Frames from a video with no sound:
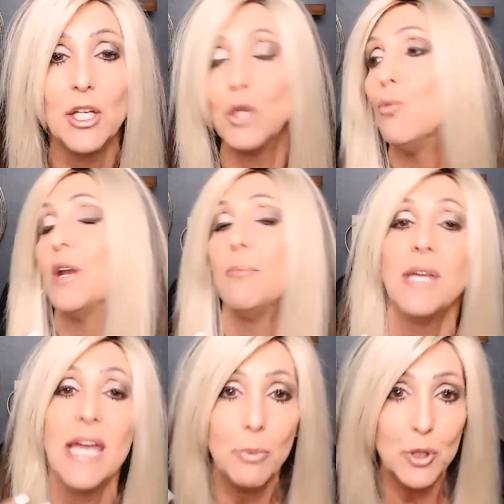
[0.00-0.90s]
You want to
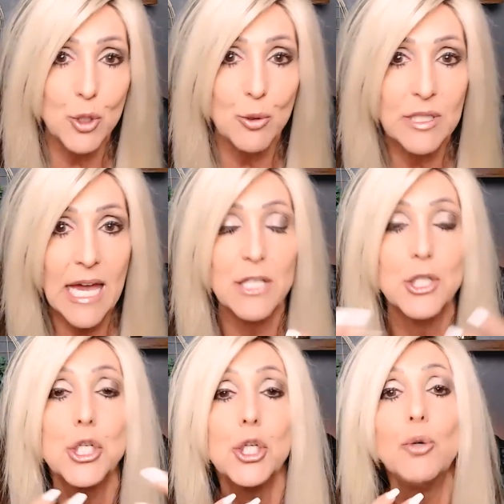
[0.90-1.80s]
be able to
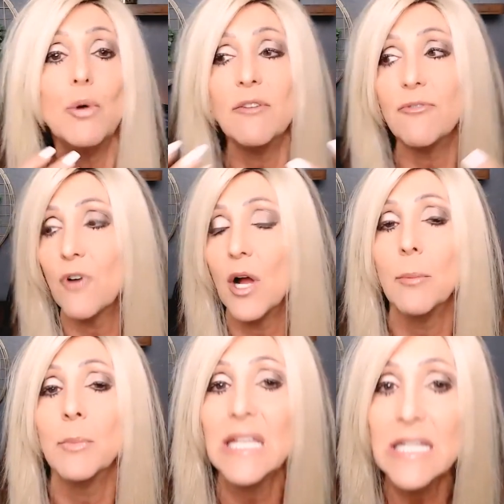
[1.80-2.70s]
get to and
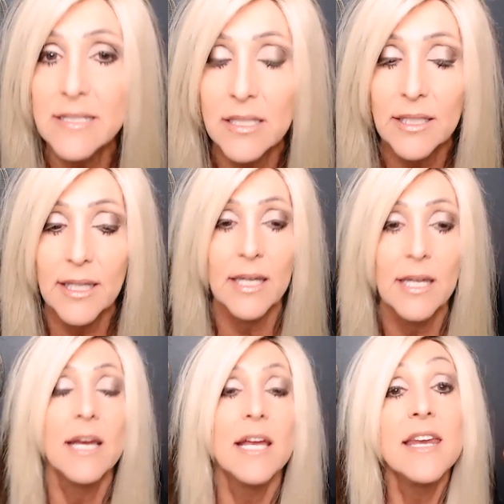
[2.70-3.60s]
from easily.